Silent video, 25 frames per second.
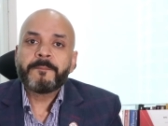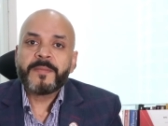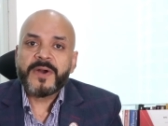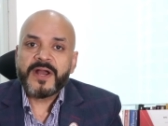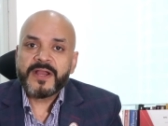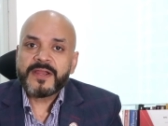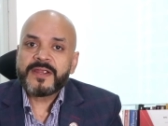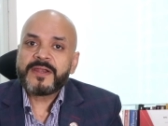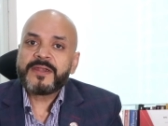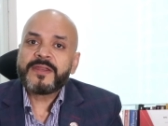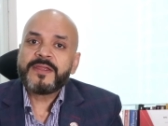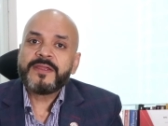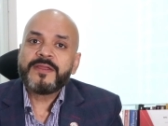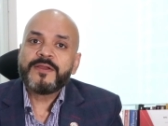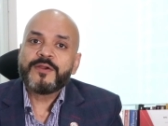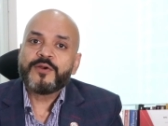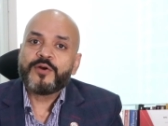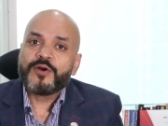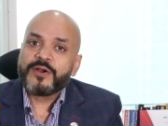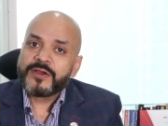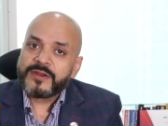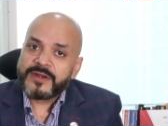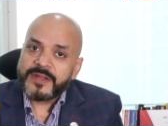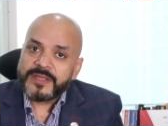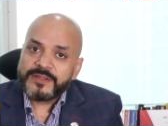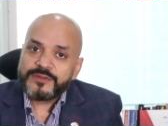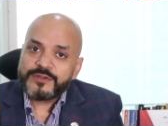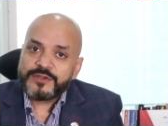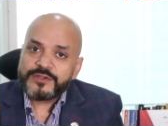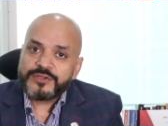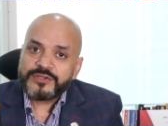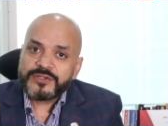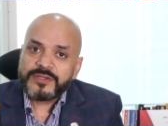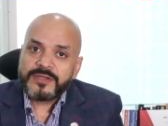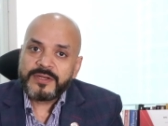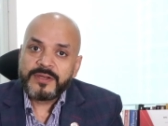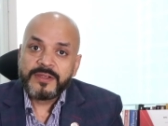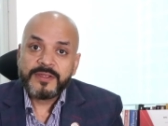marketing
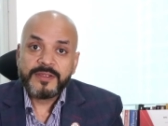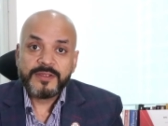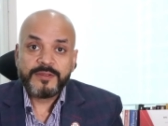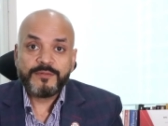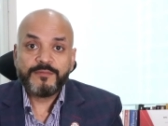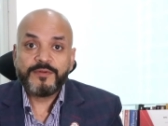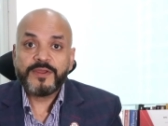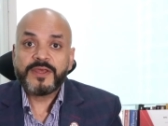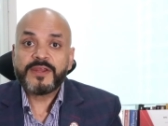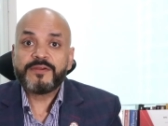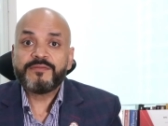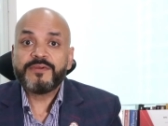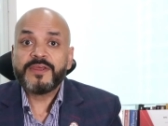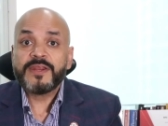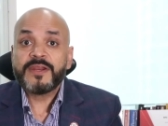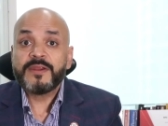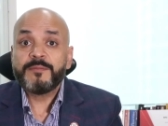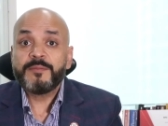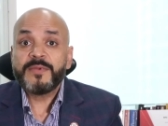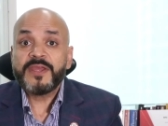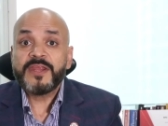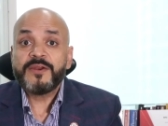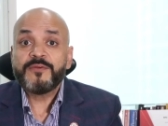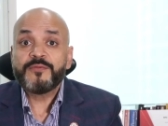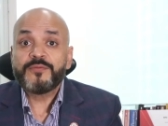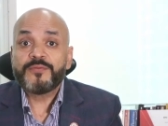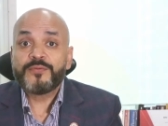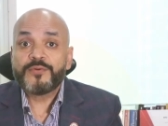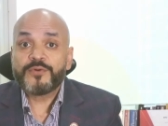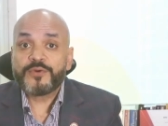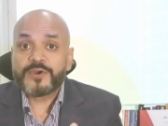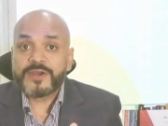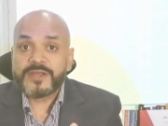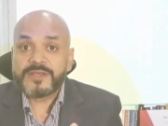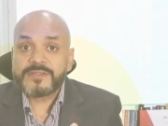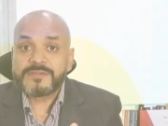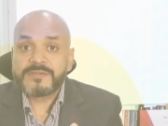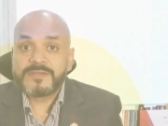organization where we remain
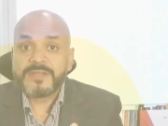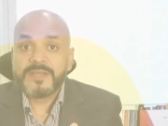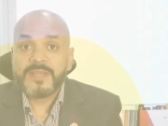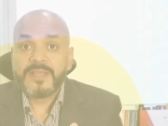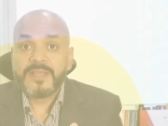focused